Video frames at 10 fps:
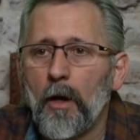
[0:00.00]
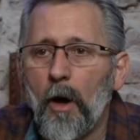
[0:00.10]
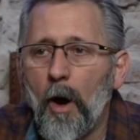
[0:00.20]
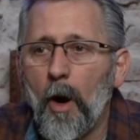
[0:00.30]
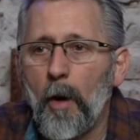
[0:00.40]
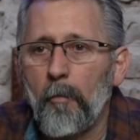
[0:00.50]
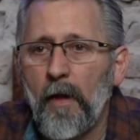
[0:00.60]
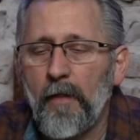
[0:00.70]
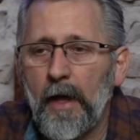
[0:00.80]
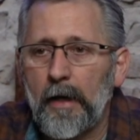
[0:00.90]

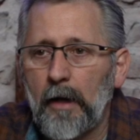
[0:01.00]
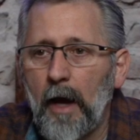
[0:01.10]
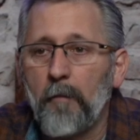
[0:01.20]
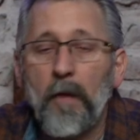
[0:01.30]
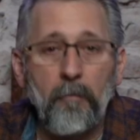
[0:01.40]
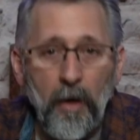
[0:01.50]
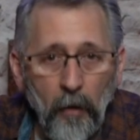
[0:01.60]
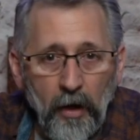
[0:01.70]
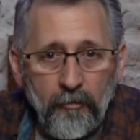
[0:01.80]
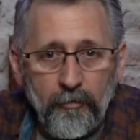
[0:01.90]
And then I met my
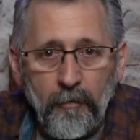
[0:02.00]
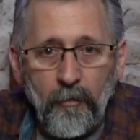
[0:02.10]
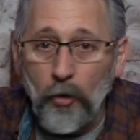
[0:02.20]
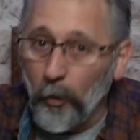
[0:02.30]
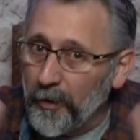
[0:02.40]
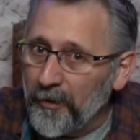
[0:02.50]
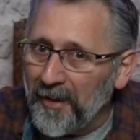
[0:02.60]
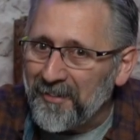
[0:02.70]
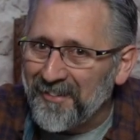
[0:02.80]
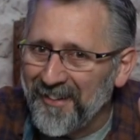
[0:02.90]
wife. No
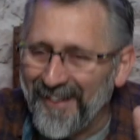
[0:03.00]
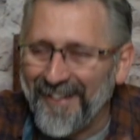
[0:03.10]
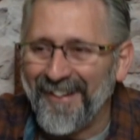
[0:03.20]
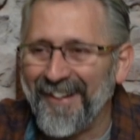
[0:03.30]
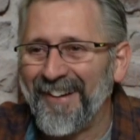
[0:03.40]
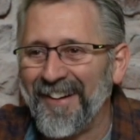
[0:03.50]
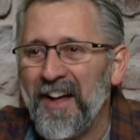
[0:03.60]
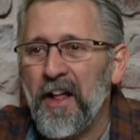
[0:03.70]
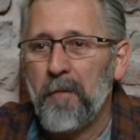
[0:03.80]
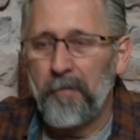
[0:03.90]
regrets,
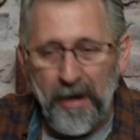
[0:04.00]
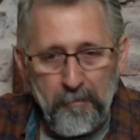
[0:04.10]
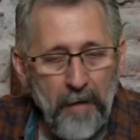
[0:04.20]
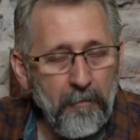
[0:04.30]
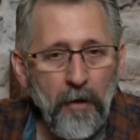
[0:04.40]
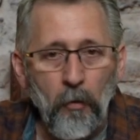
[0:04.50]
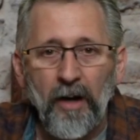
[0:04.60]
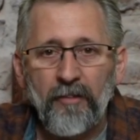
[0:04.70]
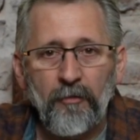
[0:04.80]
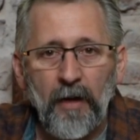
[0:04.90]
but I met my
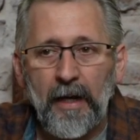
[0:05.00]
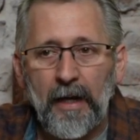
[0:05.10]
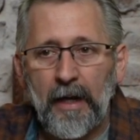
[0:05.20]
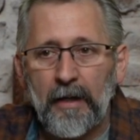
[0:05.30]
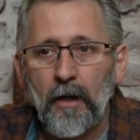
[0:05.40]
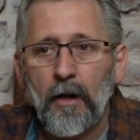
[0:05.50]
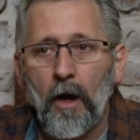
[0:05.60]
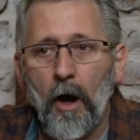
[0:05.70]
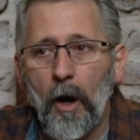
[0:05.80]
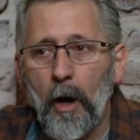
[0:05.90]
wife, and
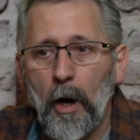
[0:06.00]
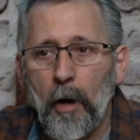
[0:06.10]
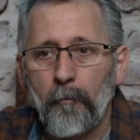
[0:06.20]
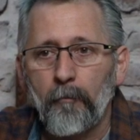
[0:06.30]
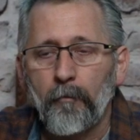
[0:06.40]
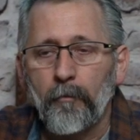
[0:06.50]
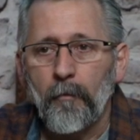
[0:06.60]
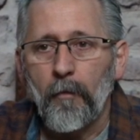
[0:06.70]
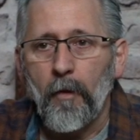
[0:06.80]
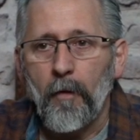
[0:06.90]
so
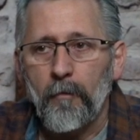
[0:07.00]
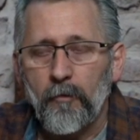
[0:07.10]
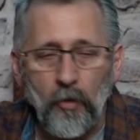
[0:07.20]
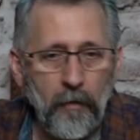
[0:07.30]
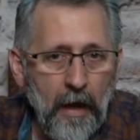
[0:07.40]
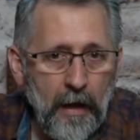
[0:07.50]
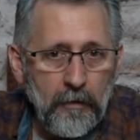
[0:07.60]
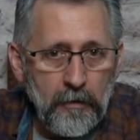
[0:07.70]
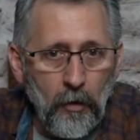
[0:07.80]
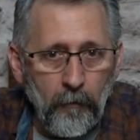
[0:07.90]

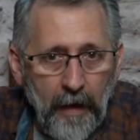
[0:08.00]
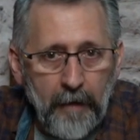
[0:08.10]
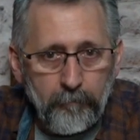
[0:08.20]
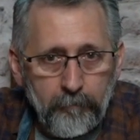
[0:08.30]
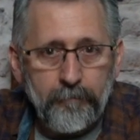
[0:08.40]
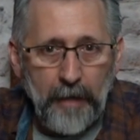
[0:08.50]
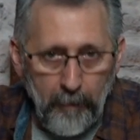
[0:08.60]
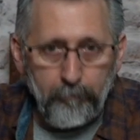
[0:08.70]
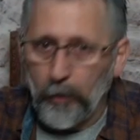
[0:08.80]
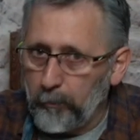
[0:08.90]
that that
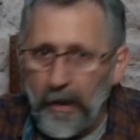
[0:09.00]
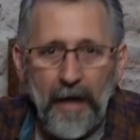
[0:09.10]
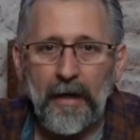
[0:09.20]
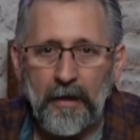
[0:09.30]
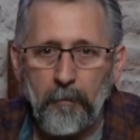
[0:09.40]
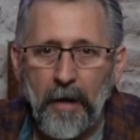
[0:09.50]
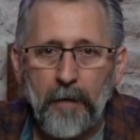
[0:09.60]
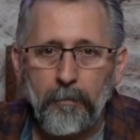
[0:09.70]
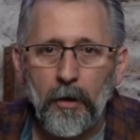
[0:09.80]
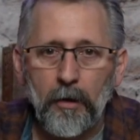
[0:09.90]
got put back on the
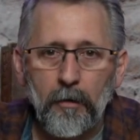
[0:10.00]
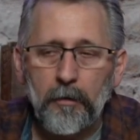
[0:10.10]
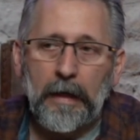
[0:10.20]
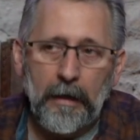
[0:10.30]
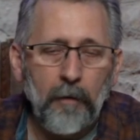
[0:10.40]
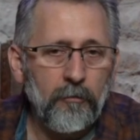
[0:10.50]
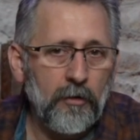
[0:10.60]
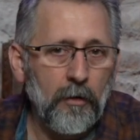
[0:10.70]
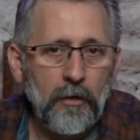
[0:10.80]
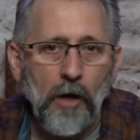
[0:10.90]
back burner. Again, I'm
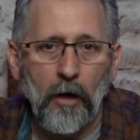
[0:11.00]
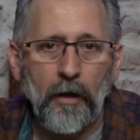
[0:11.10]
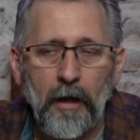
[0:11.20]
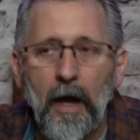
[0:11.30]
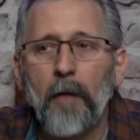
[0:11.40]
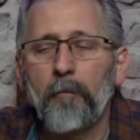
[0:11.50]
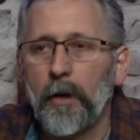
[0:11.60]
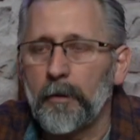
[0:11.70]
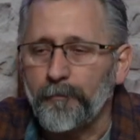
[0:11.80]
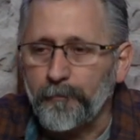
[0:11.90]
still young in that,
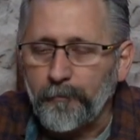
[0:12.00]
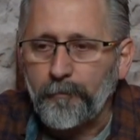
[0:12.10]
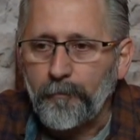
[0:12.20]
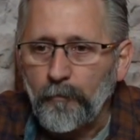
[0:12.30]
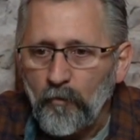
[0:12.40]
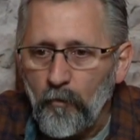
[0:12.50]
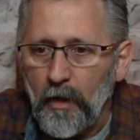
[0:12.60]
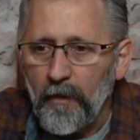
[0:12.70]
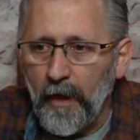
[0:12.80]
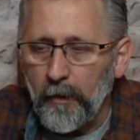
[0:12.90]
but
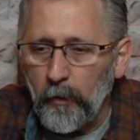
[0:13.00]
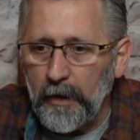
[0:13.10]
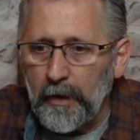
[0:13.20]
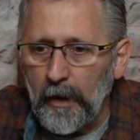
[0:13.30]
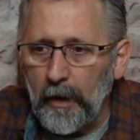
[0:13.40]
then we